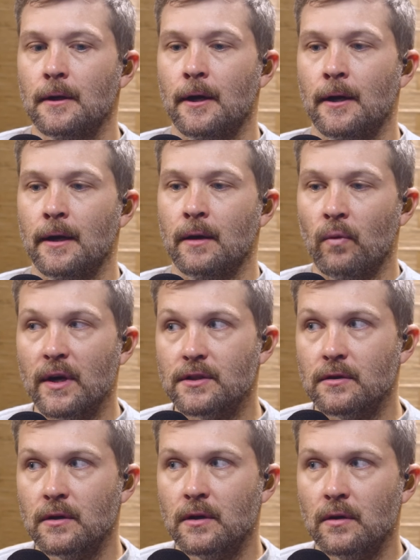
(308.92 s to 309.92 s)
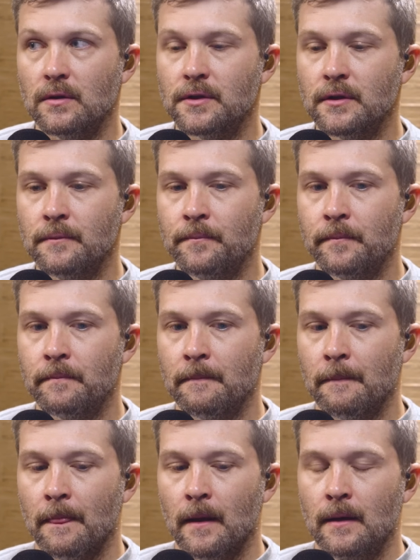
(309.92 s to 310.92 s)
uh, and Western culture.
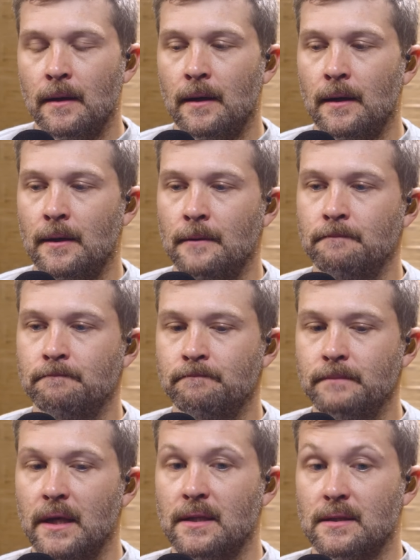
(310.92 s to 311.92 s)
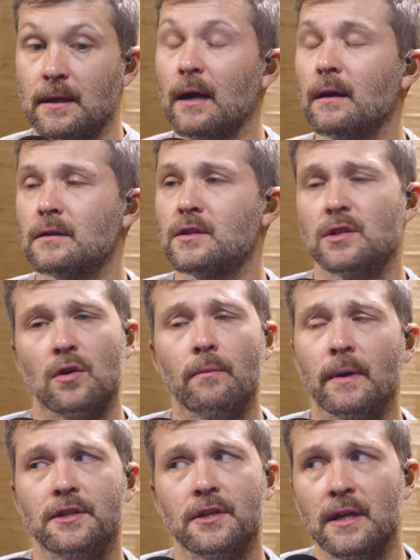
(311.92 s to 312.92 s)
Um, it's not so
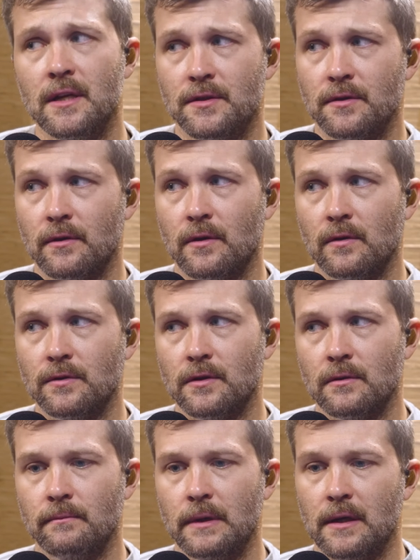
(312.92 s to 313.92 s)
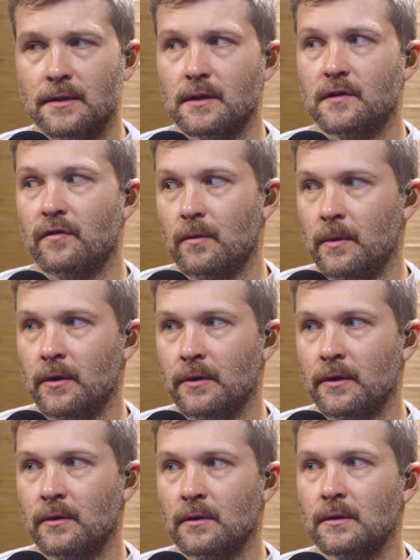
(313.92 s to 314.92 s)
much in Eastern culture because it's
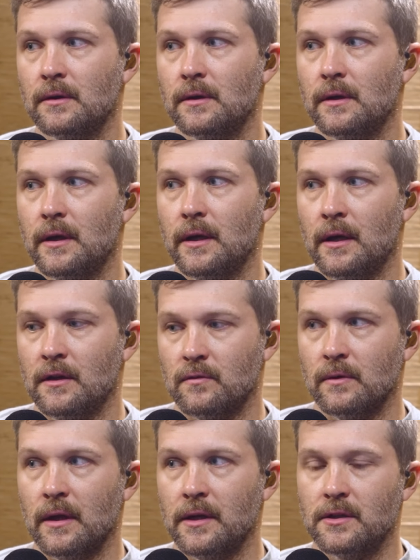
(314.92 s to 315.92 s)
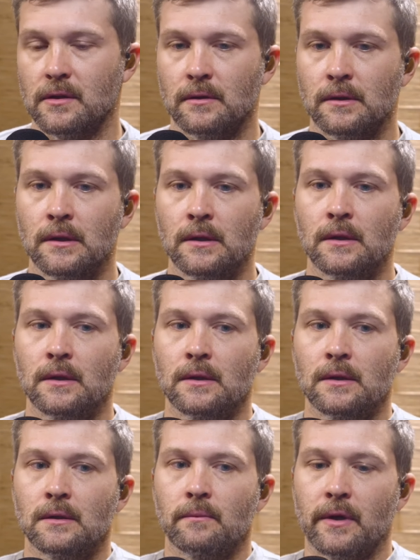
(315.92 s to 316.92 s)
familial, yeah. and it's relational.
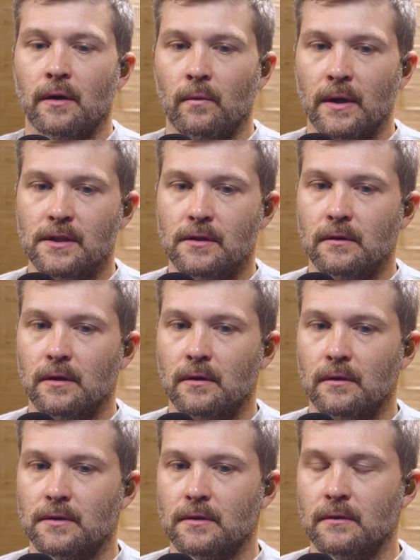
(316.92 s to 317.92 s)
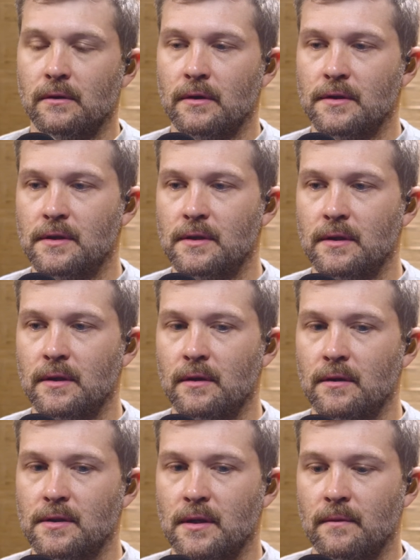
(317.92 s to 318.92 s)
But in Western culture, there's
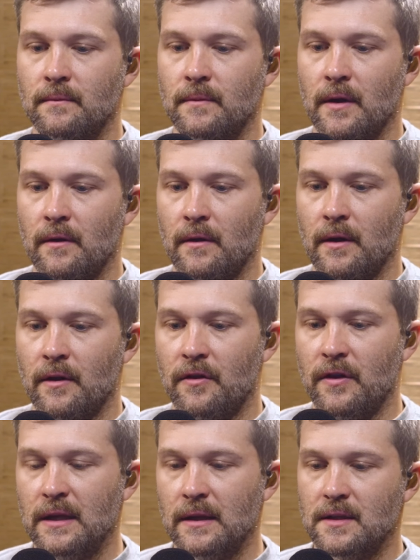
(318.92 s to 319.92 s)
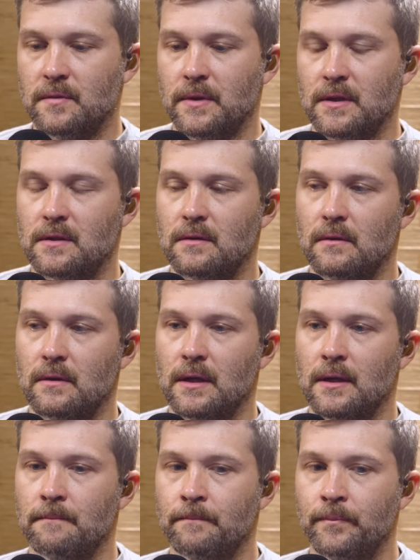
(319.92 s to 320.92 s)
there's a, a, a thing that's been sewed
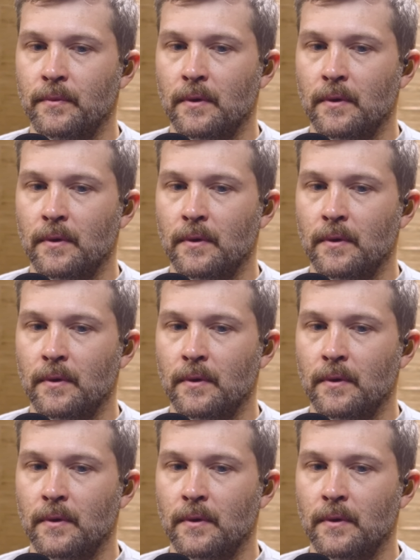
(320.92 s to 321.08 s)
in,